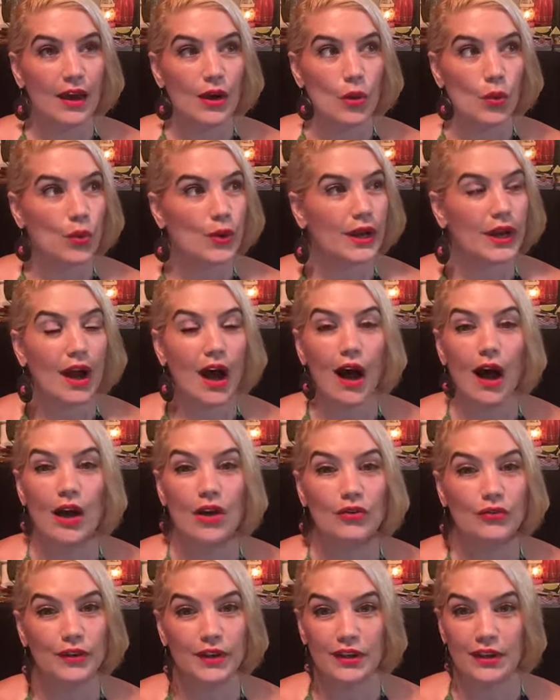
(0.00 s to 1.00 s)
We
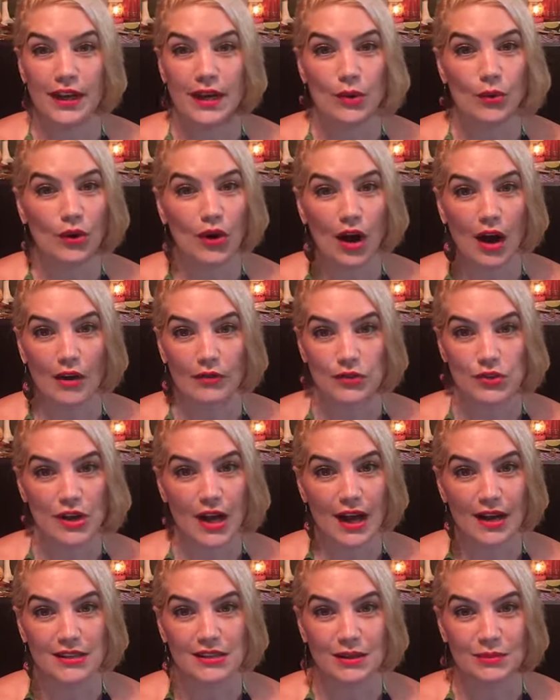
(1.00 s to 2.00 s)
all feel like we're off
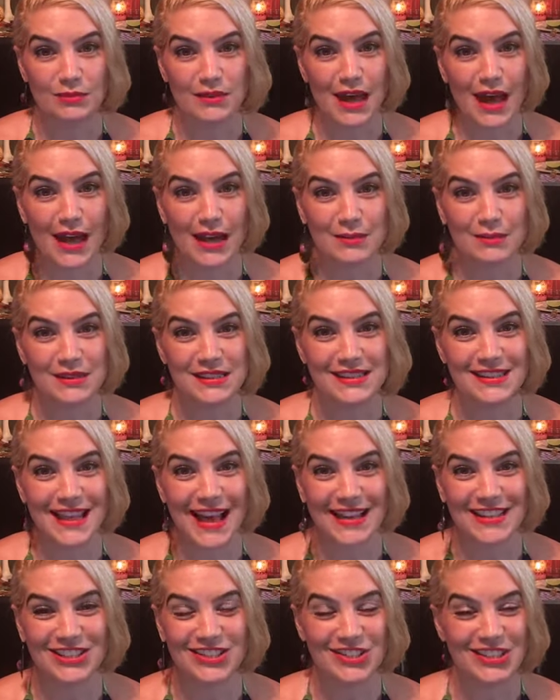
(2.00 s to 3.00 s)
track sometimes.
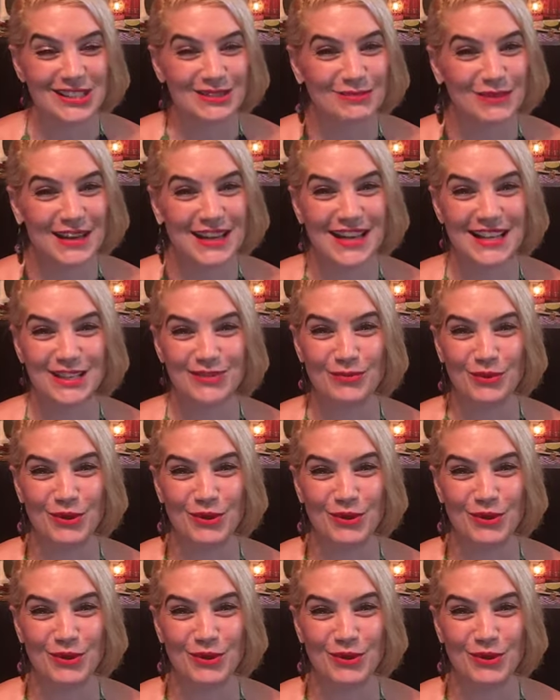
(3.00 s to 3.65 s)
That's just because